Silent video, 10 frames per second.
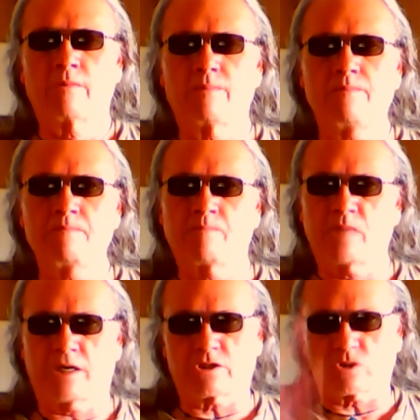
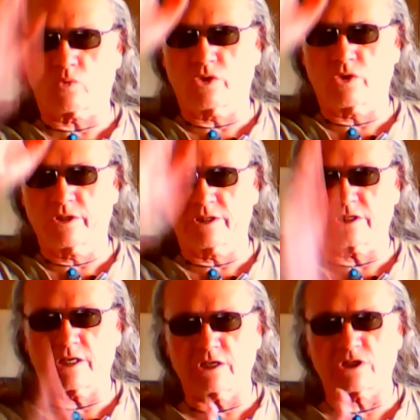And it's a
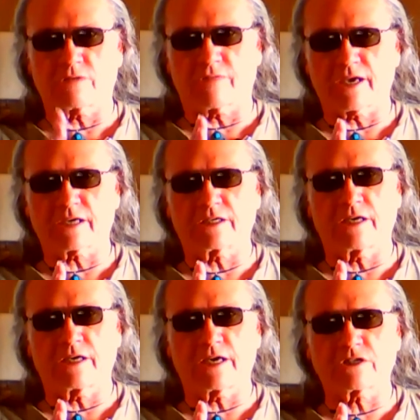realization of that
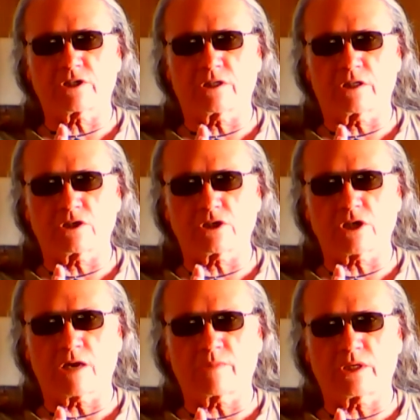connection that the
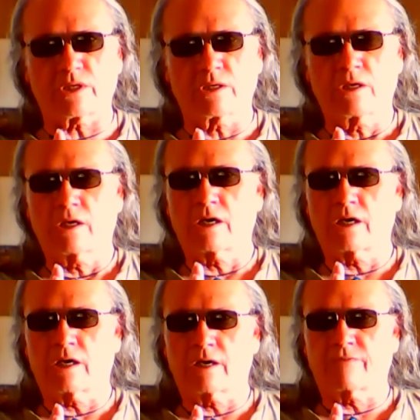shaman
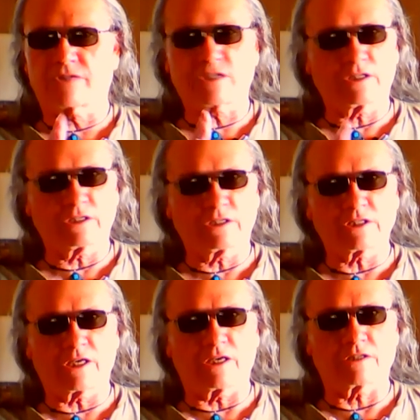
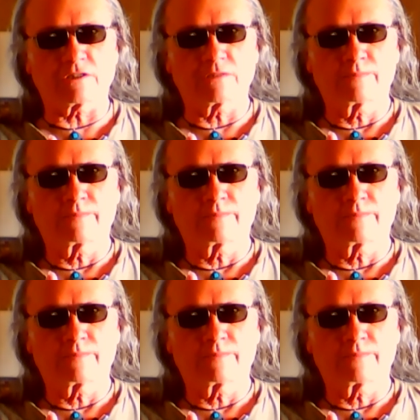facilitates.